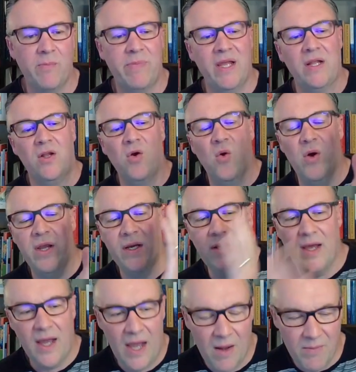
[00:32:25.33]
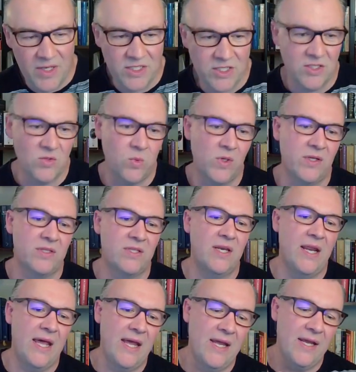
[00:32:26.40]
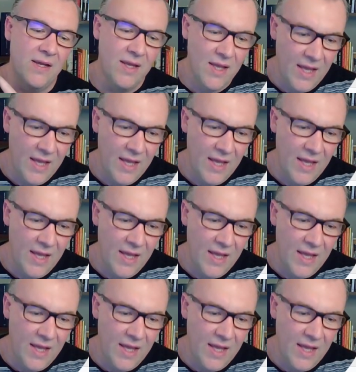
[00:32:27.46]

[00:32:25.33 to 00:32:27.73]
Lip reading: Bitcoin, how much it's worth today,